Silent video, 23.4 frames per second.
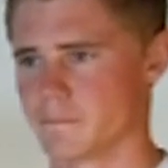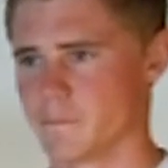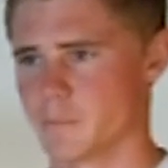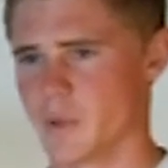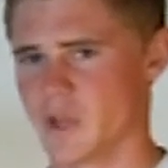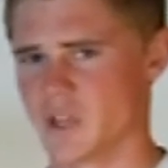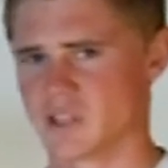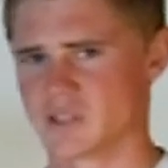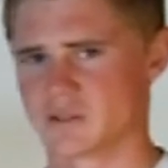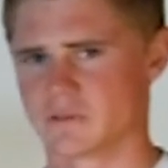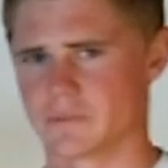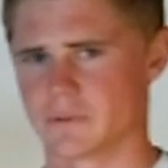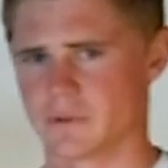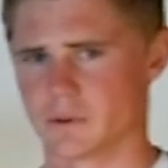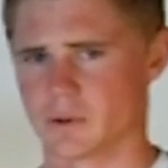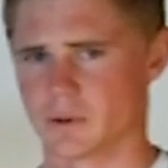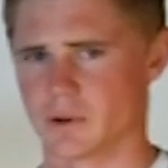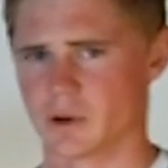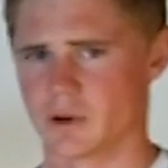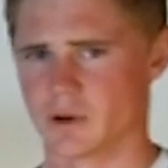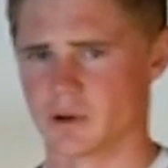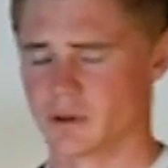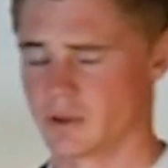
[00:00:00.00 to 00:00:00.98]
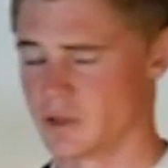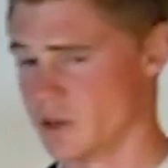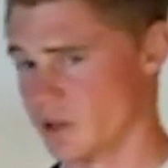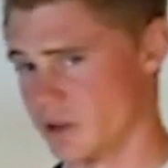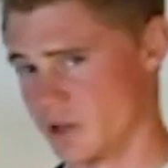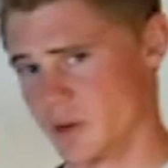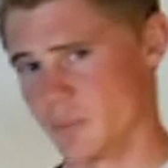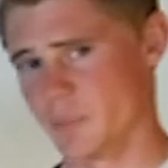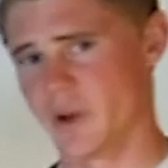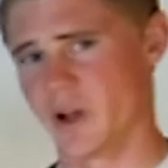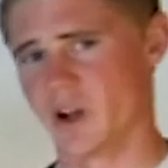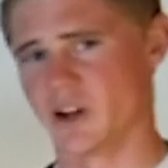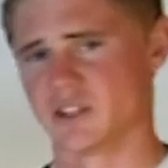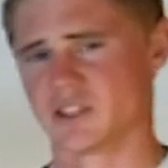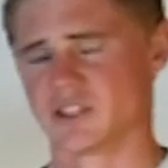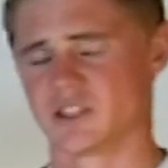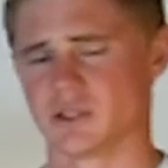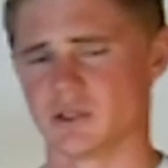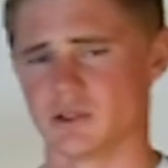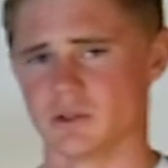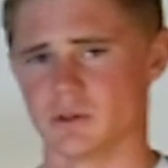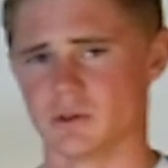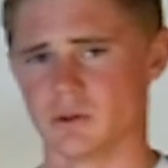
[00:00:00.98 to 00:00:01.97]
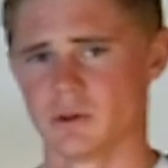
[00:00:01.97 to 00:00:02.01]
makes for, you know, compared
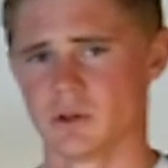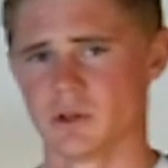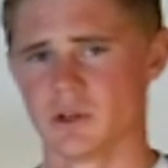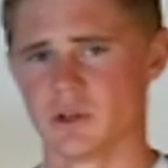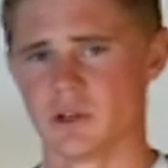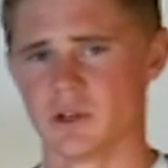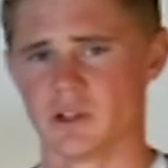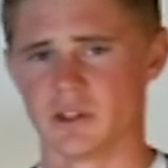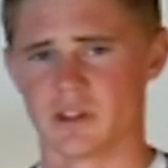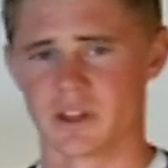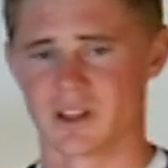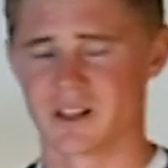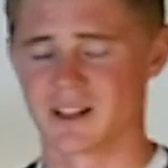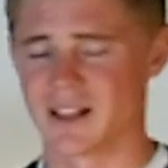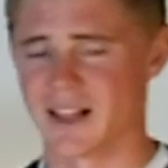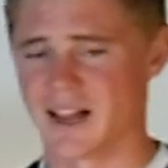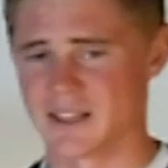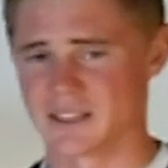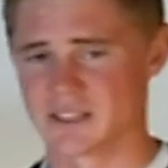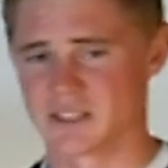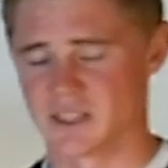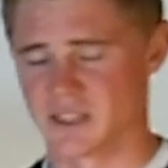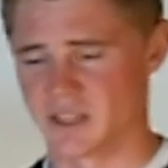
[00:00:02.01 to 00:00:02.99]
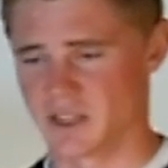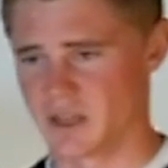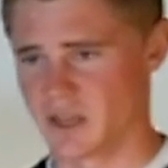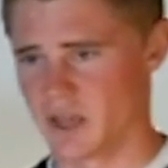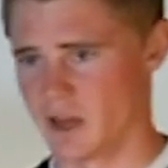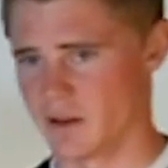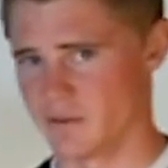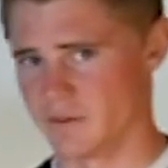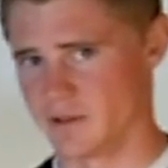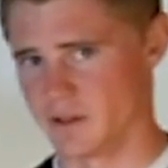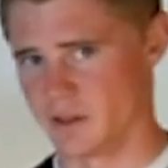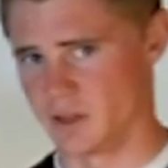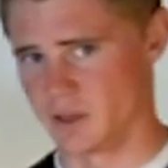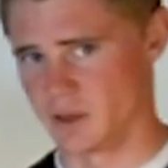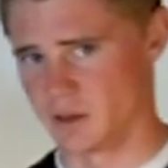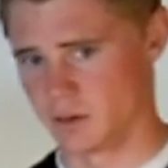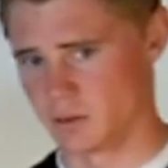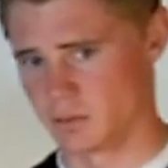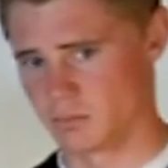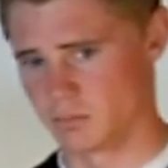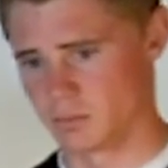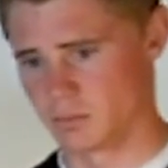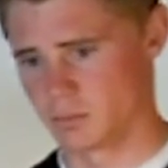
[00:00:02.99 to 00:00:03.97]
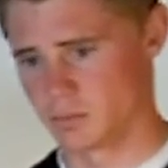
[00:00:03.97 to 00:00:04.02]
to the classic having
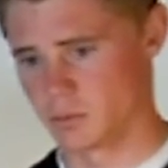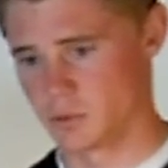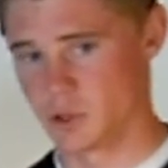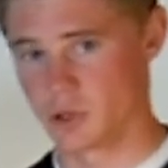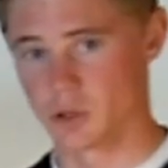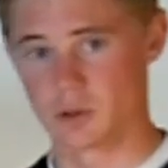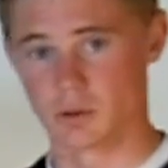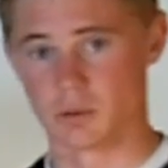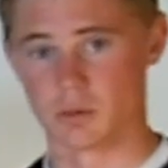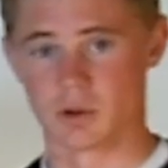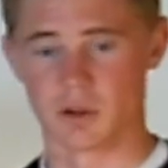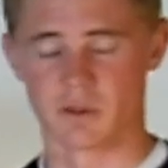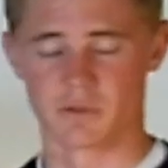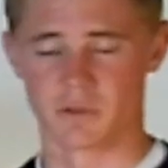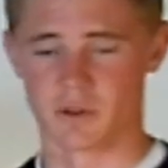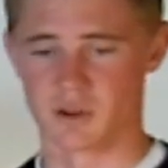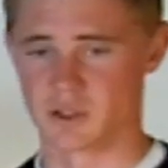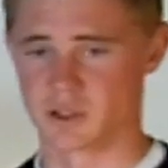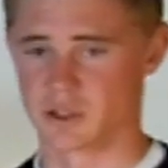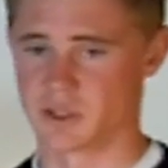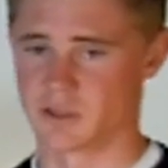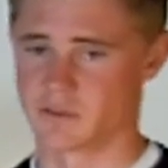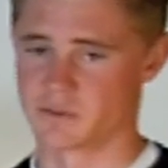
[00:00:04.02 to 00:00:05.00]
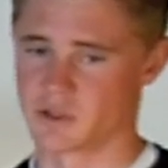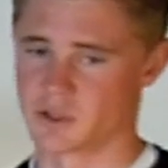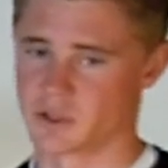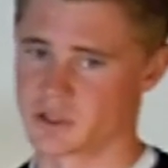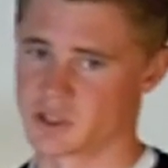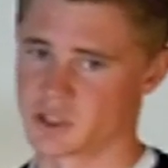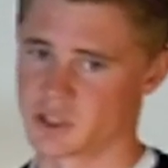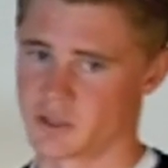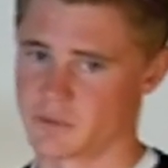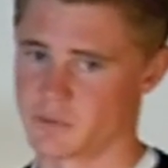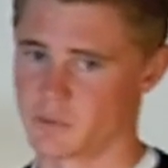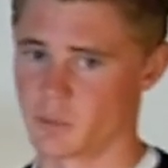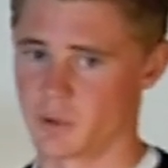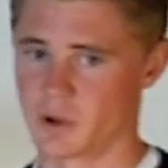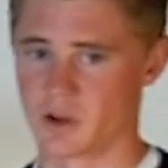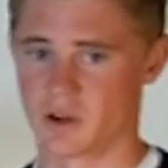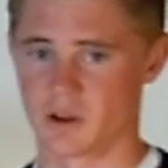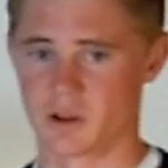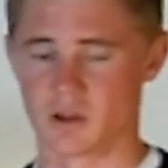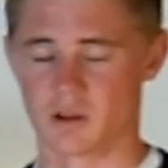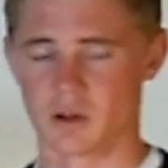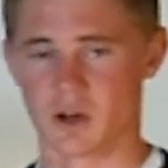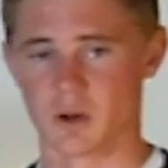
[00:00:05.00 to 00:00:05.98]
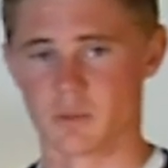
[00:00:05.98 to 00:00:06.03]
two different shifters, shift one
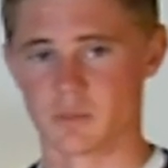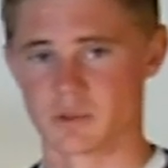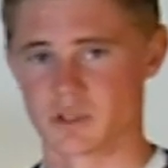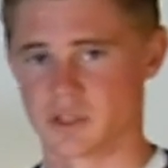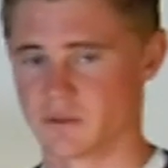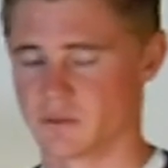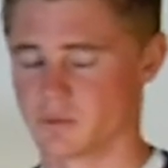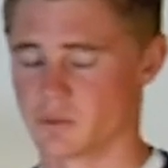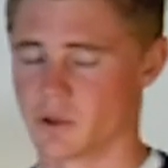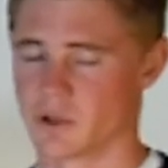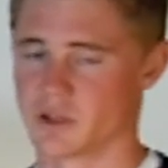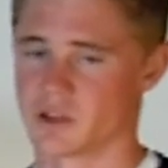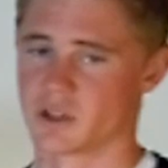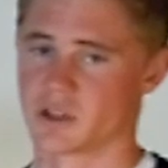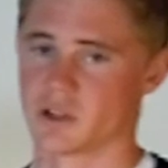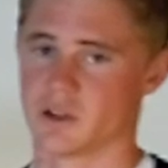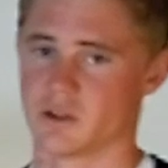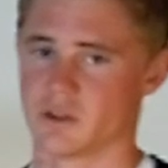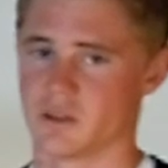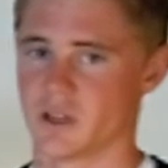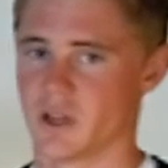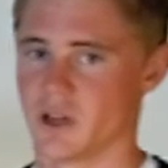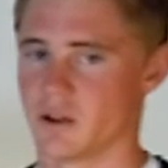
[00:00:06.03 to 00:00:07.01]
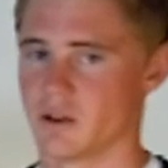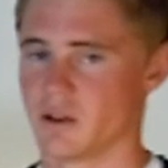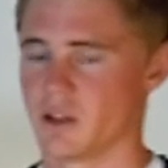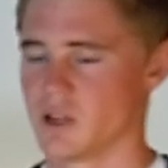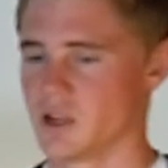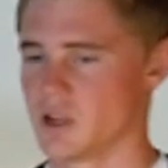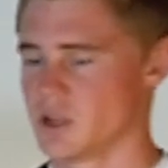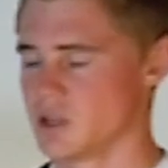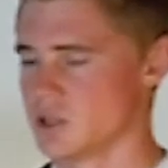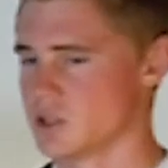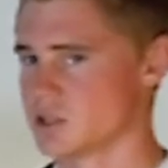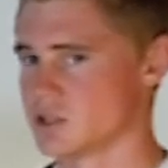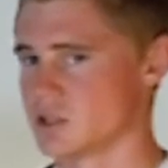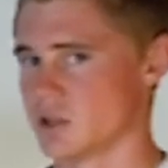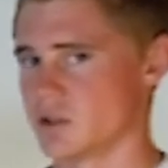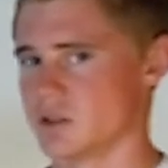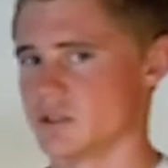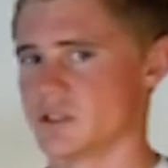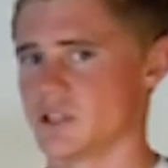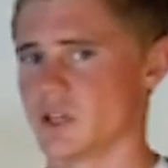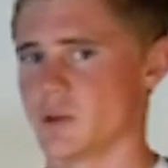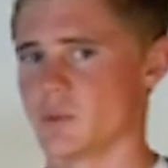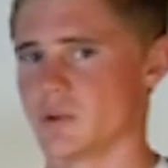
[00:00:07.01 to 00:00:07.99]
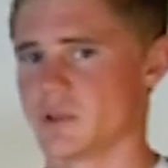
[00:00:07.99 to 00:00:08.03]
to go up, shift one to go down. So
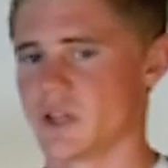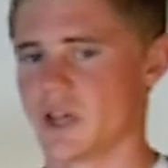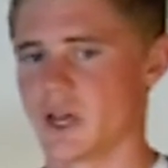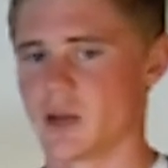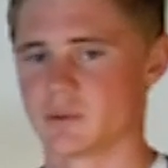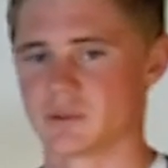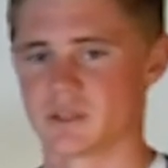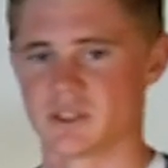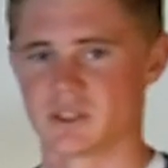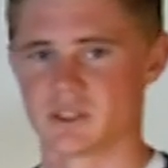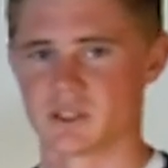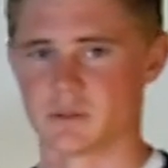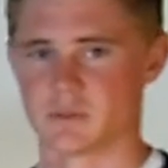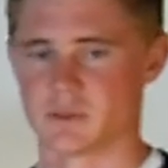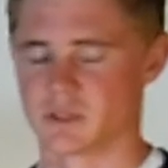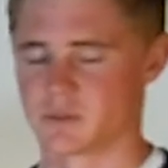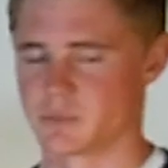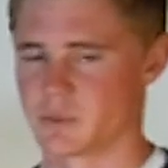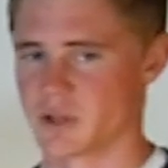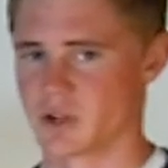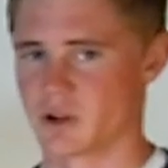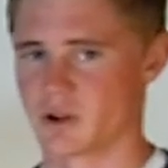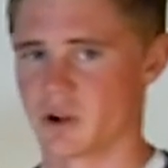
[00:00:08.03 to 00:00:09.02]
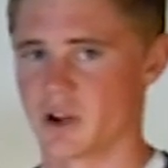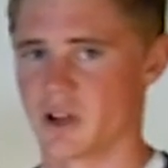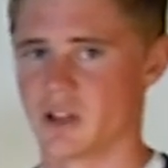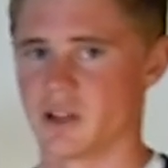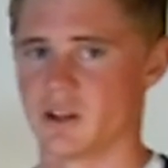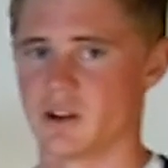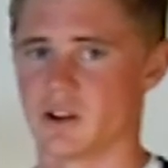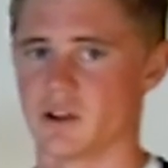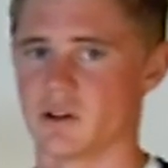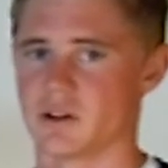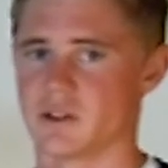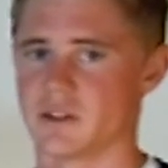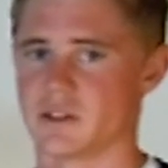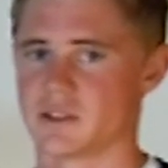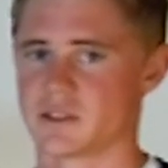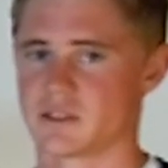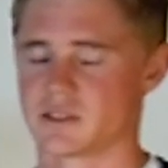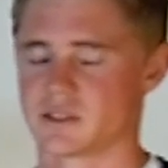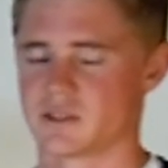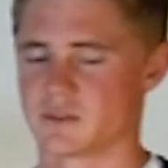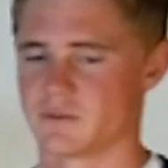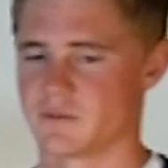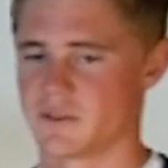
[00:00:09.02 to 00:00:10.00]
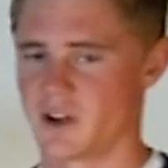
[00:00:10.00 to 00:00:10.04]
the double tap system has been great. You know,
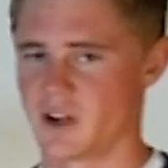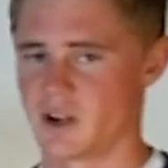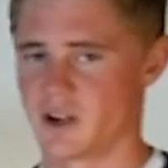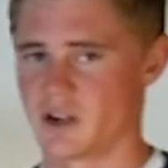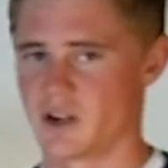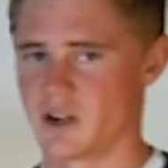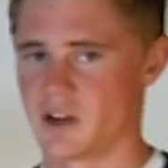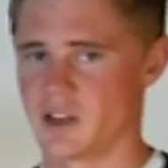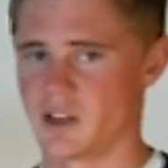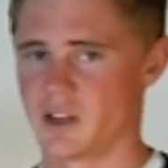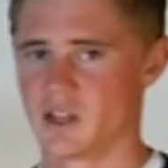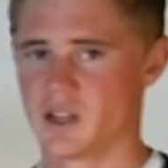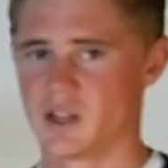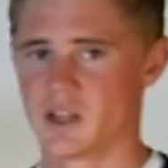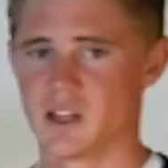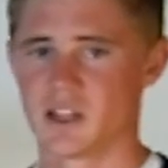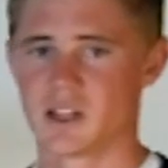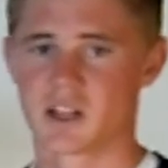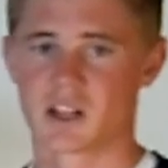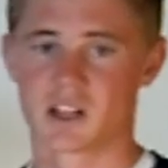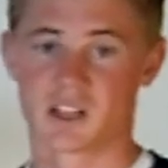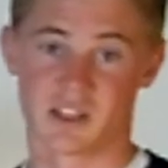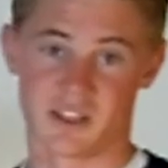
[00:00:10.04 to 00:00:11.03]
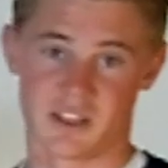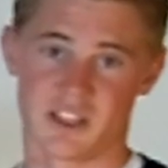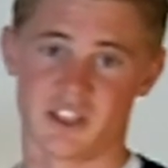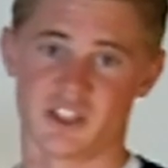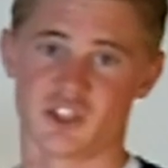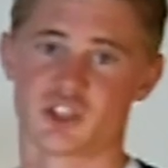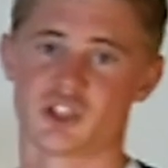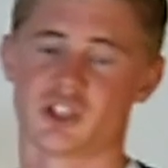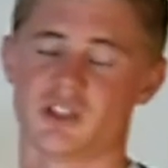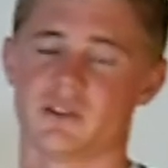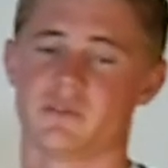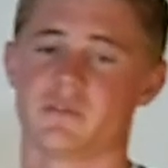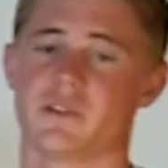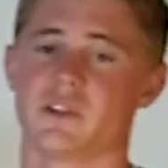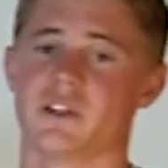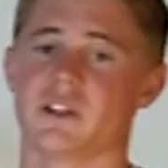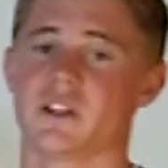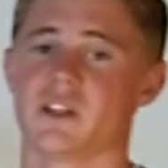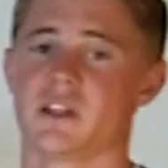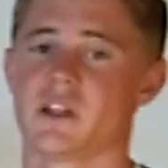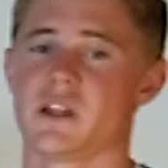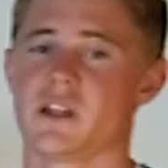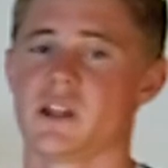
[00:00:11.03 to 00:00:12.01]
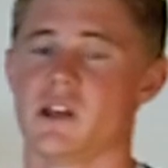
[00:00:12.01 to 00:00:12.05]
it's very clean
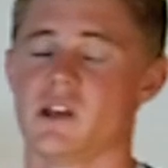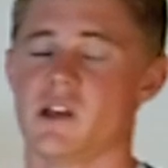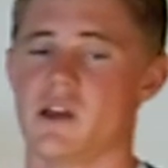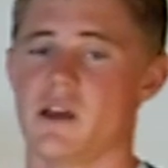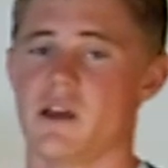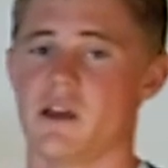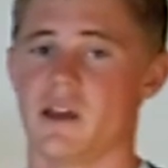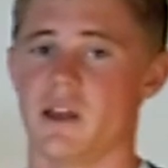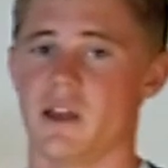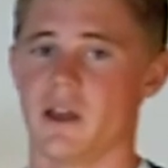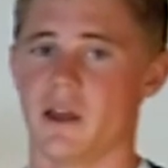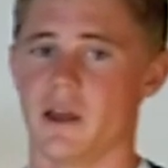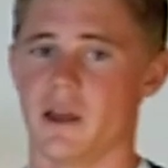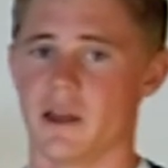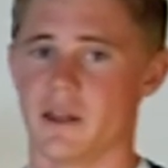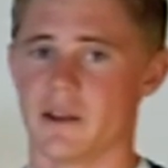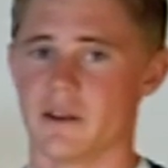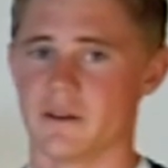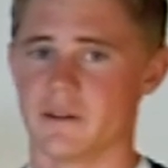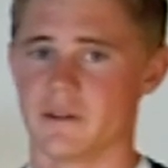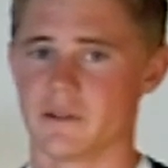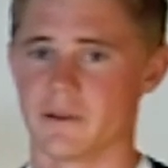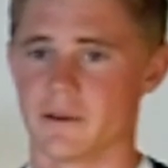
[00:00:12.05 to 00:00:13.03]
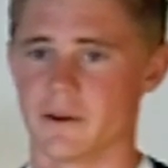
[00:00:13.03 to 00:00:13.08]
shifting, and